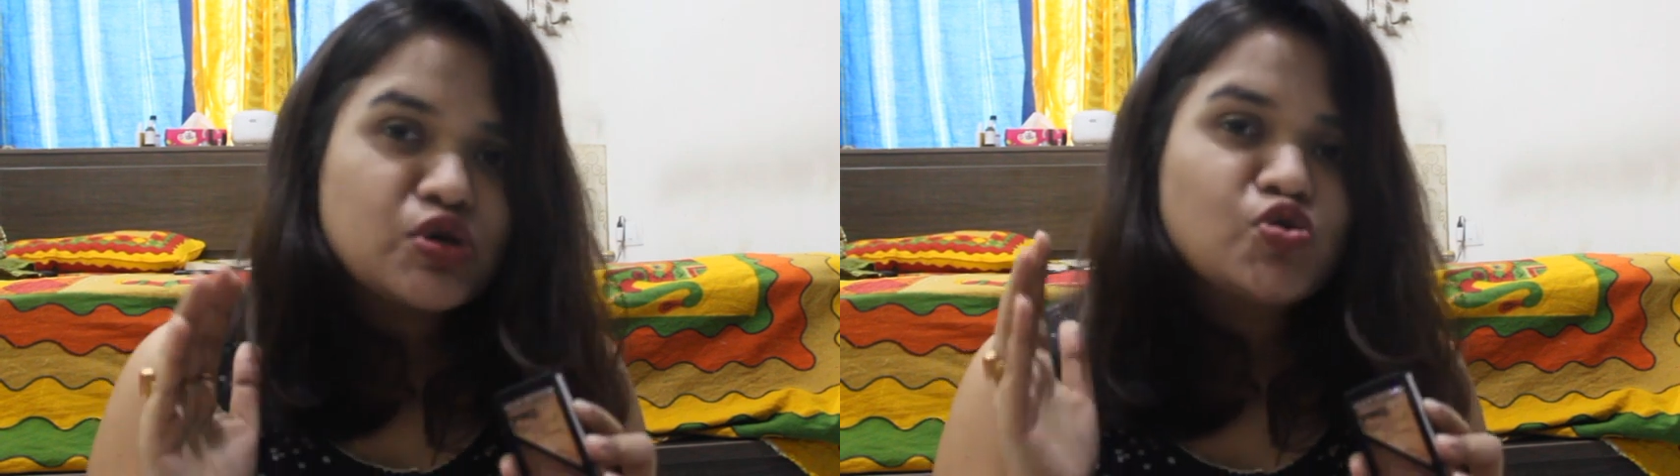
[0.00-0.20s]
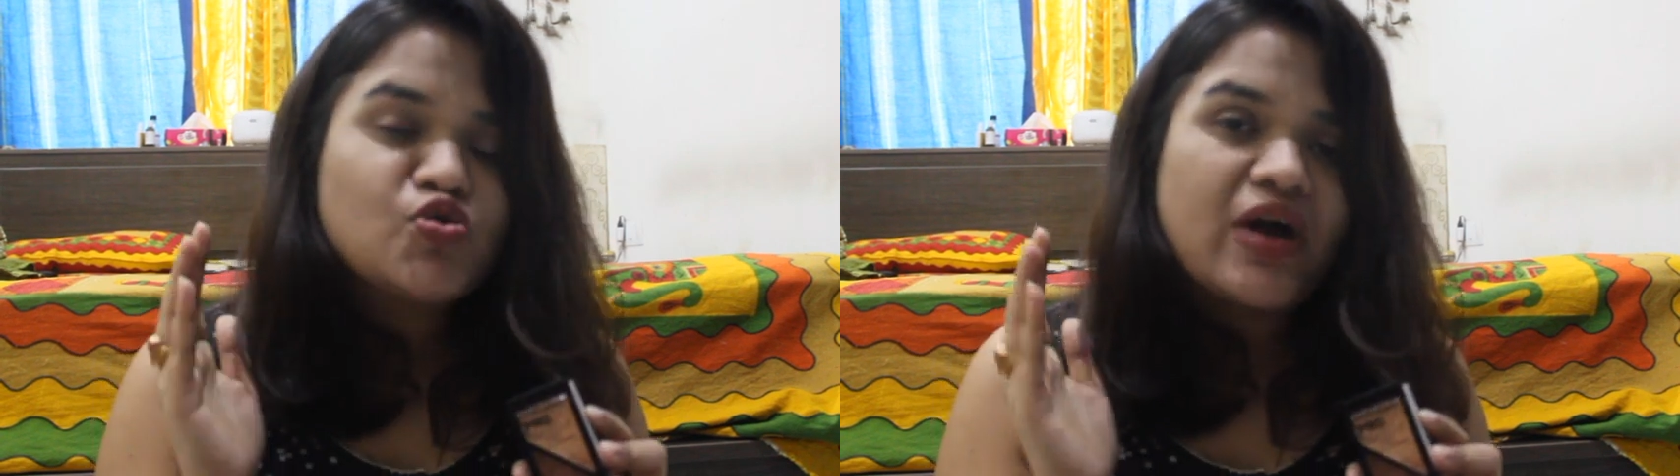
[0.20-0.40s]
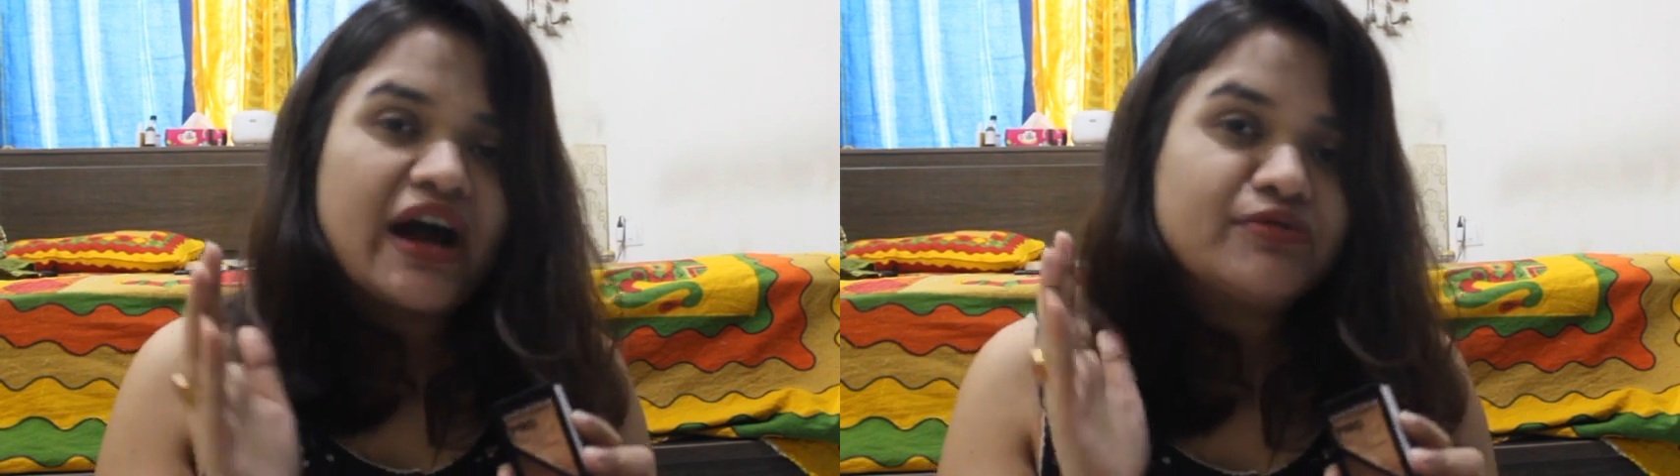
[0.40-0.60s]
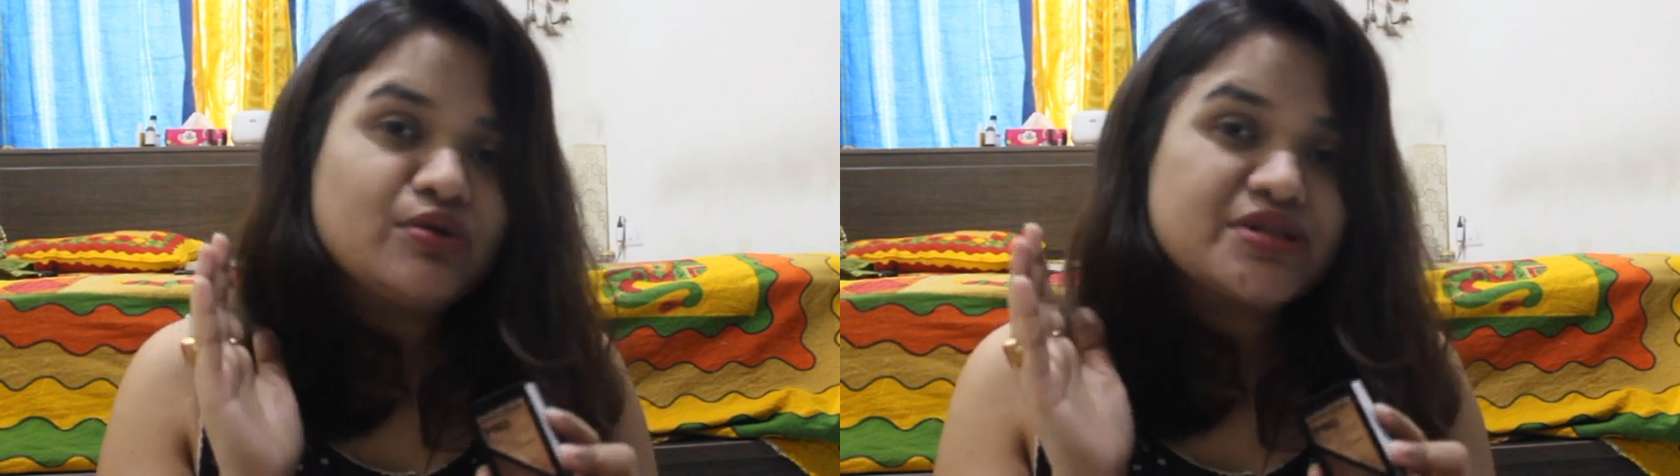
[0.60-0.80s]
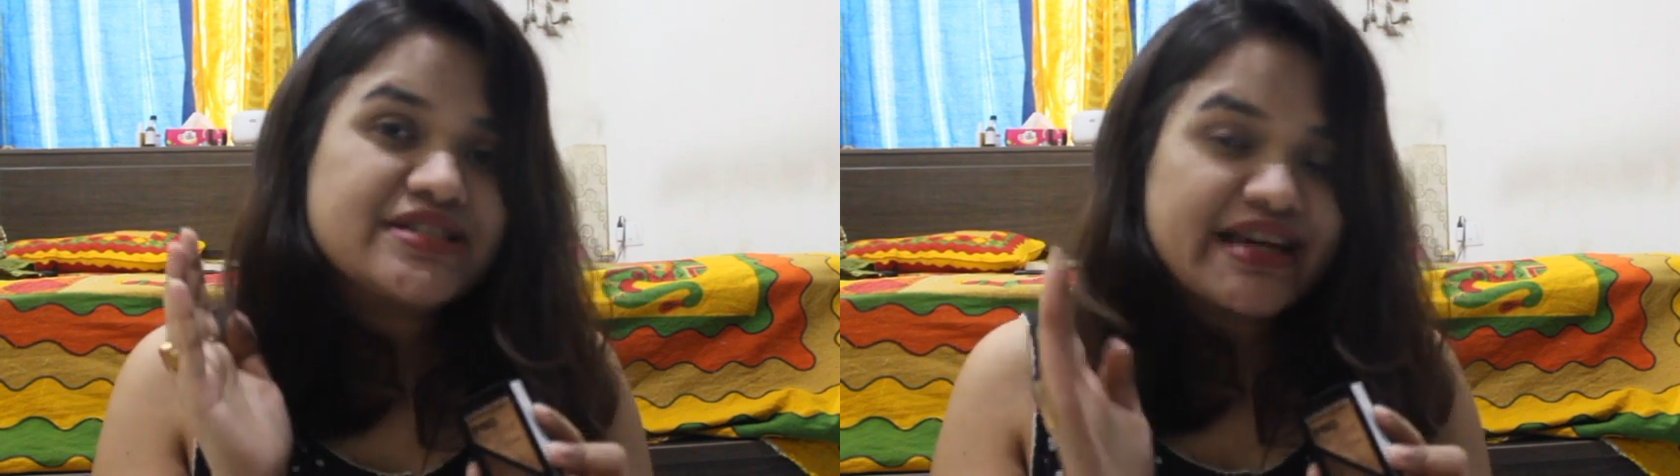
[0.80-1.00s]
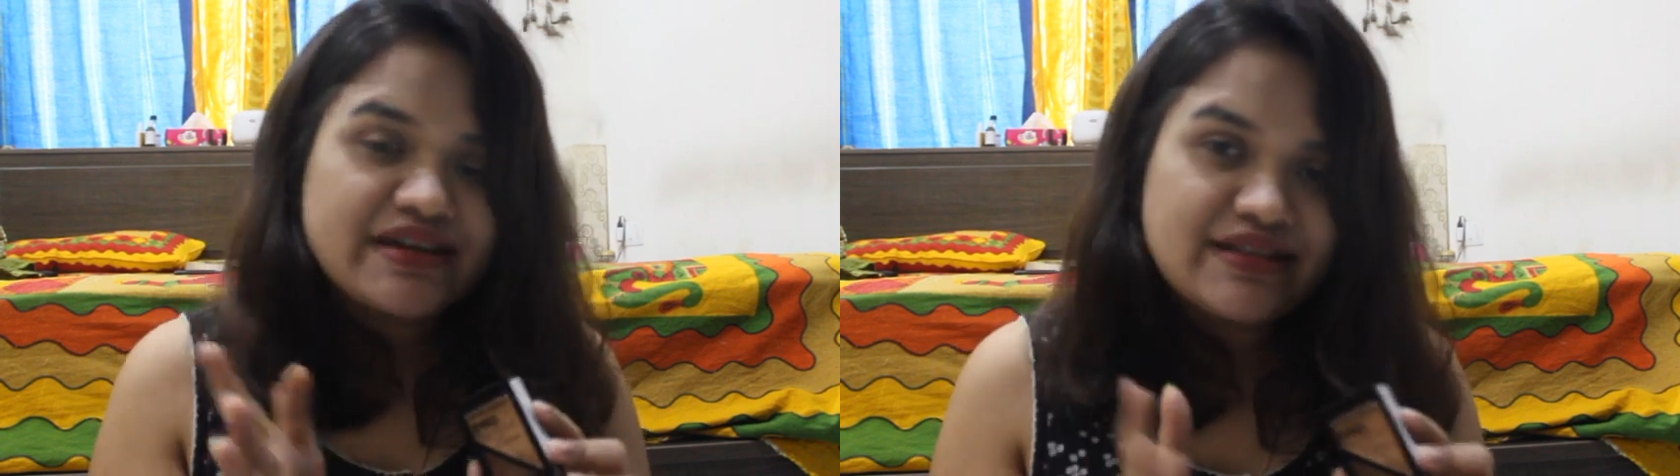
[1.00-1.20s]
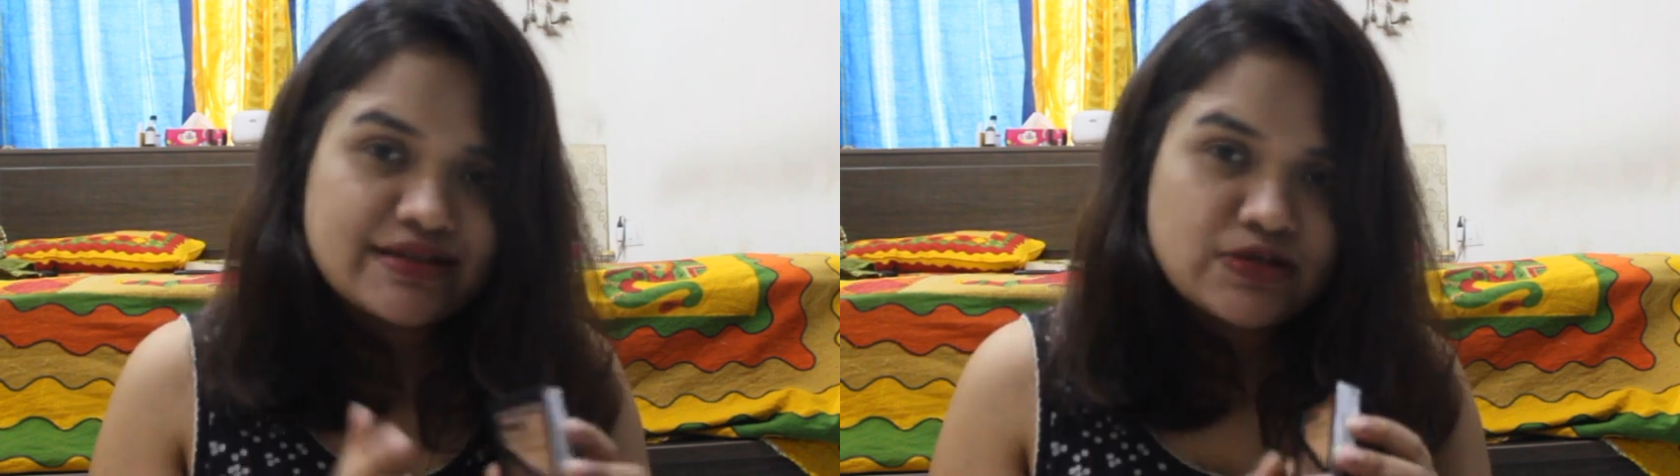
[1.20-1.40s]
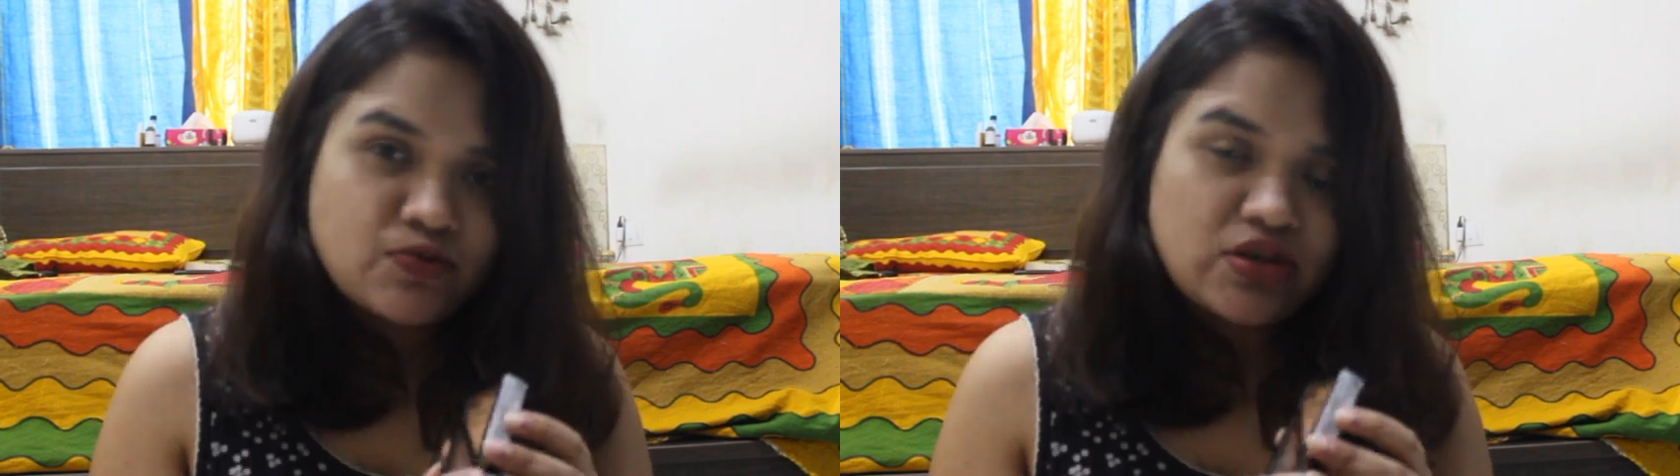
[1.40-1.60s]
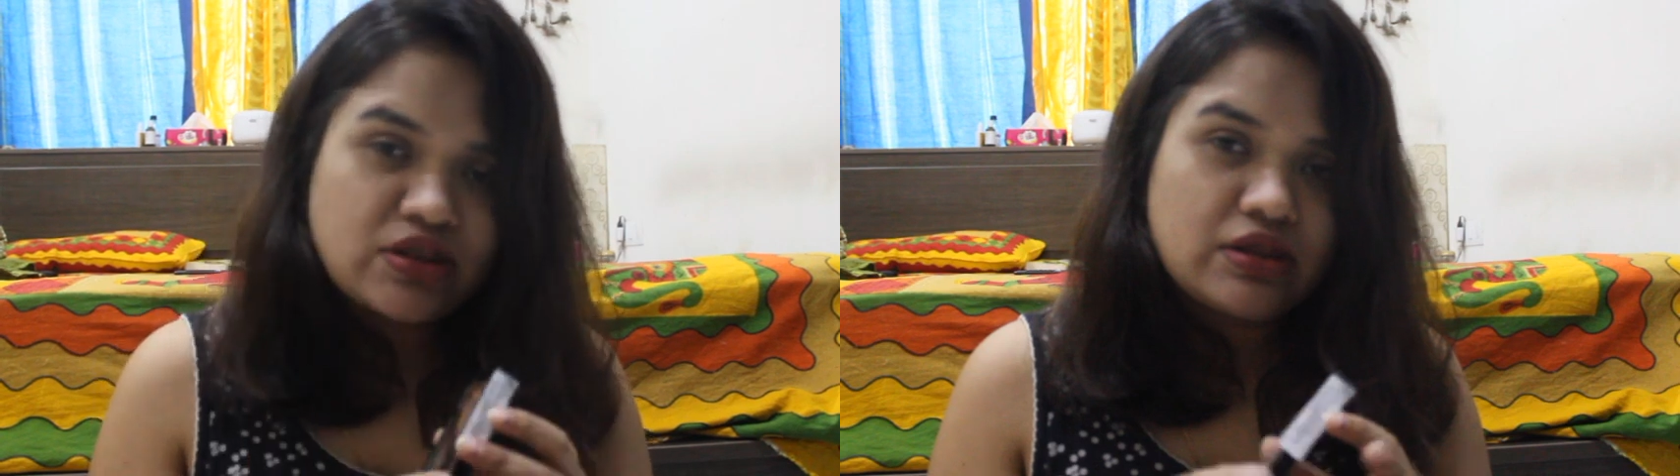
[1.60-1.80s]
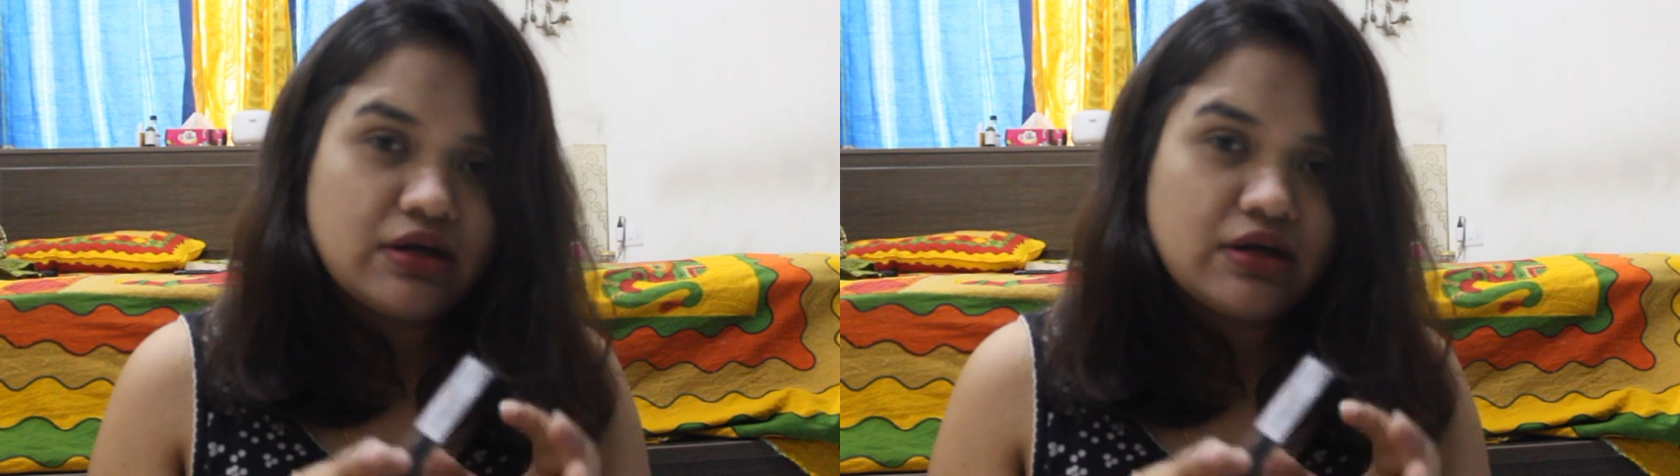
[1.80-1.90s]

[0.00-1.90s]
you have to set this with